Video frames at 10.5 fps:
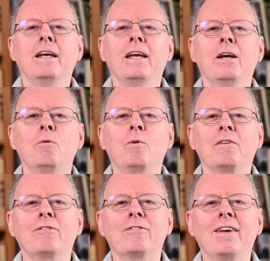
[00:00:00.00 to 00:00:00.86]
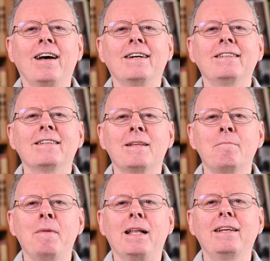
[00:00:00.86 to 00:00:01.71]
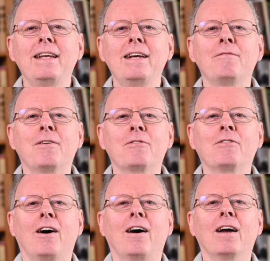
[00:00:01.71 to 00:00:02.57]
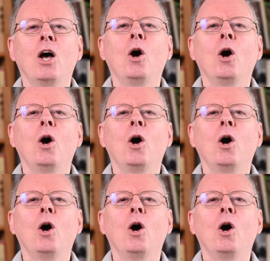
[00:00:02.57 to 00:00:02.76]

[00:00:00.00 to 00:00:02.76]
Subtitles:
It was sung to the melody of the song,